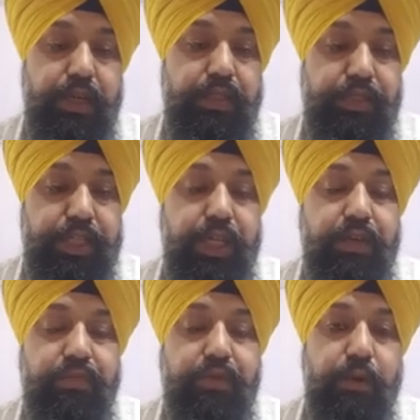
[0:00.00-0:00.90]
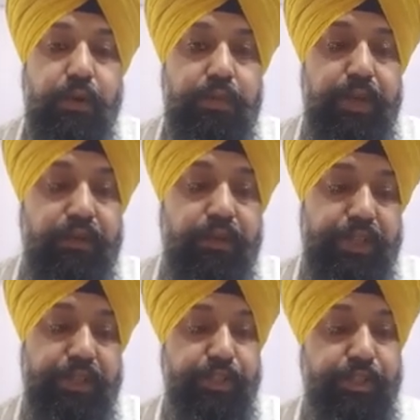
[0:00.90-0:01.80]
G for group, T for
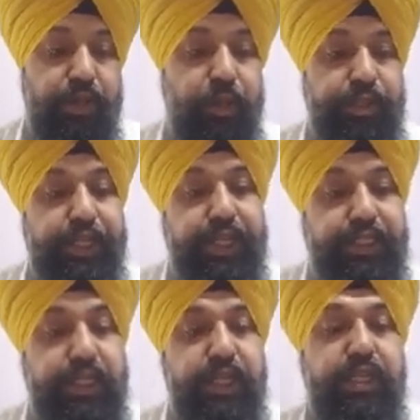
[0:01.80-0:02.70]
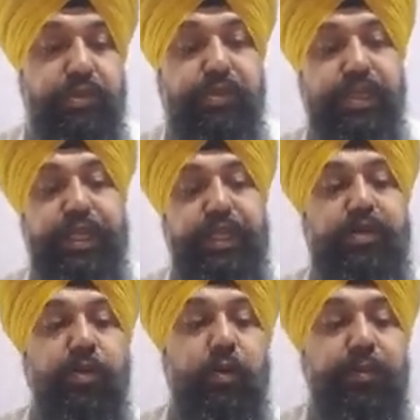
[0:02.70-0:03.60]
discussion, group GDs. So
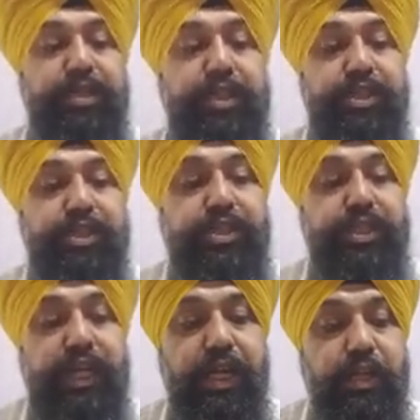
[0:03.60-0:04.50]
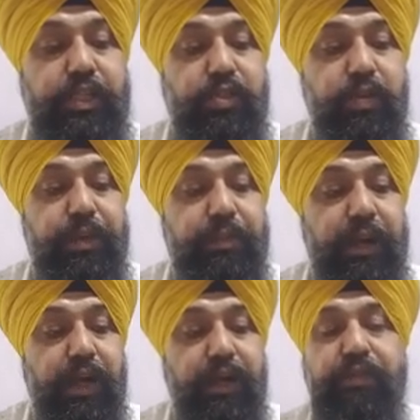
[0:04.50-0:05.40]
GDs or group discussions can also be
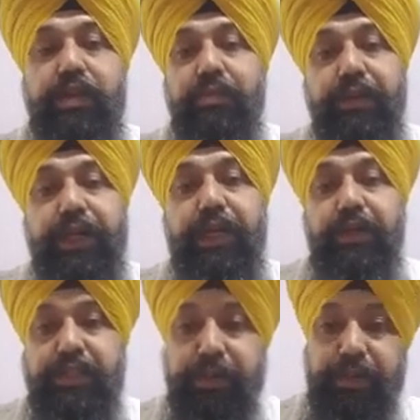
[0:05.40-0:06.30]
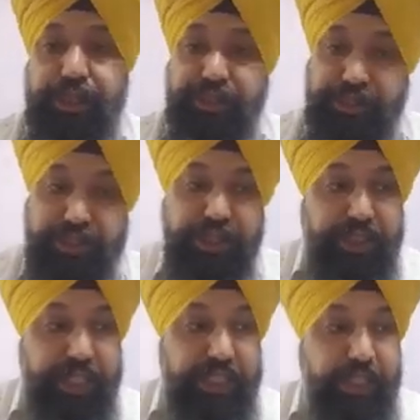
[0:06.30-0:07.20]
part of the competitive examinations
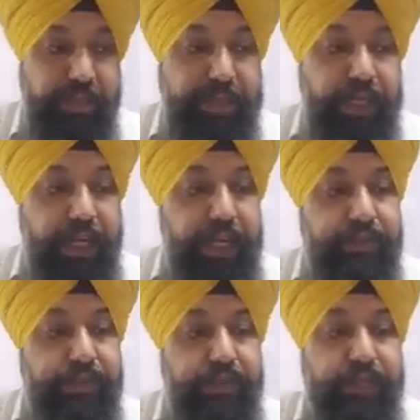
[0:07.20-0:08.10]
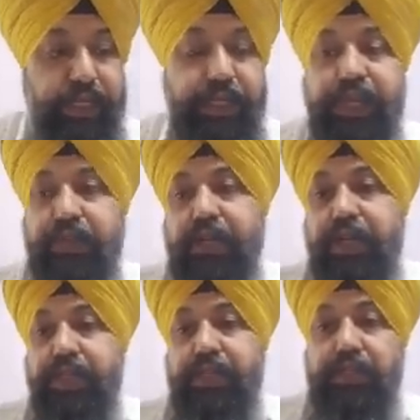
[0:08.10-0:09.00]
these days. And even you see that even
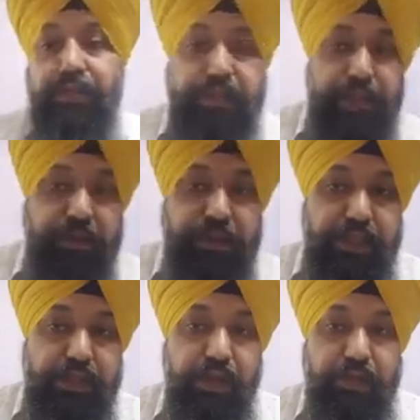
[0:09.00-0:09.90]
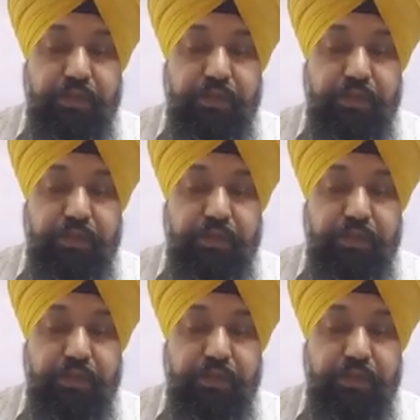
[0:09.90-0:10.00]
in the civil services of